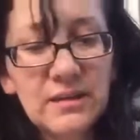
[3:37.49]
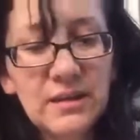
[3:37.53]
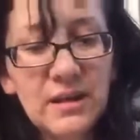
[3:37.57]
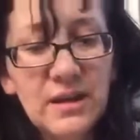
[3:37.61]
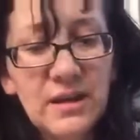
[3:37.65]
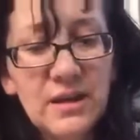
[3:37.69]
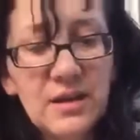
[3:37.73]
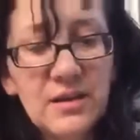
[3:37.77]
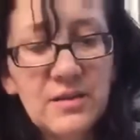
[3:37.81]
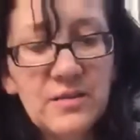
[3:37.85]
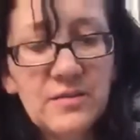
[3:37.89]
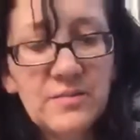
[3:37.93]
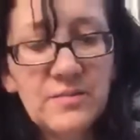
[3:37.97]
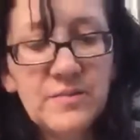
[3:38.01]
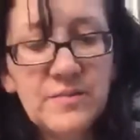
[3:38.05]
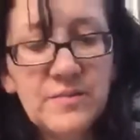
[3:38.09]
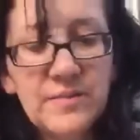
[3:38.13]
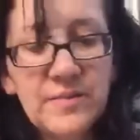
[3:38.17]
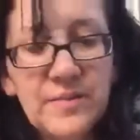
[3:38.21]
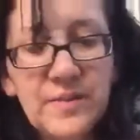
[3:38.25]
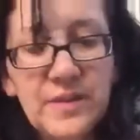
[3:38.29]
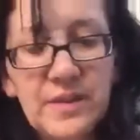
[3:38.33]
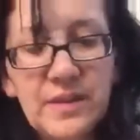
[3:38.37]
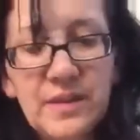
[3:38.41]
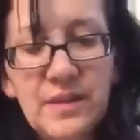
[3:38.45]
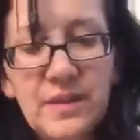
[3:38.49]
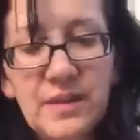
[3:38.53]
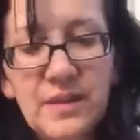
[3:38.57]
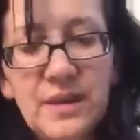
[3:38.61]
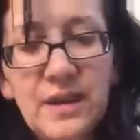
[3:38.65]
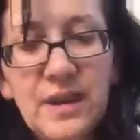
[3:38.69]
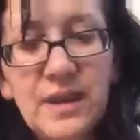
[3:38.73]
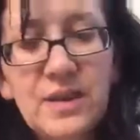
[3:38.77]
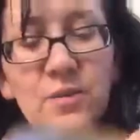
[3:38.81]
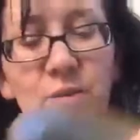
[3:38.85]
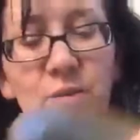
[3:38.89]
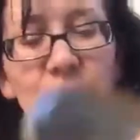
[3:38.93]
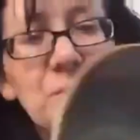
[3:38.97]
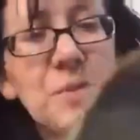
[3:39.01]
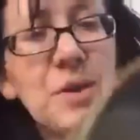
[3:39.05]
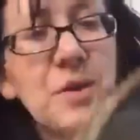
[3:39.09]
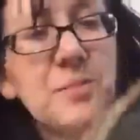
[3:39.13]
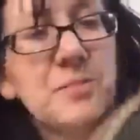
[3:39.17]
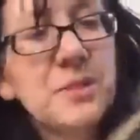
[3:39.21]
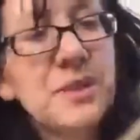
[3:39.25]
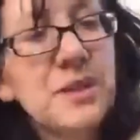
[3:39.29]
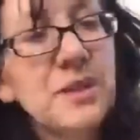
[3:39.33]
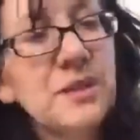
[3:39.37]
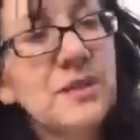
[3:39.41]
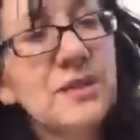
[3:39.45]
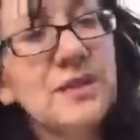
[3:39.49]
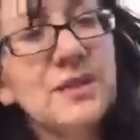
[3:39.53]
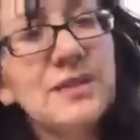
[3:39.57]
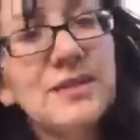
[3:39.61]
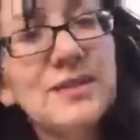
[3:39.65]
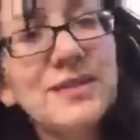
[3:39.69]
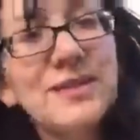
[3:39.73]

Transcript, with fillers: um, and the way pumpkin.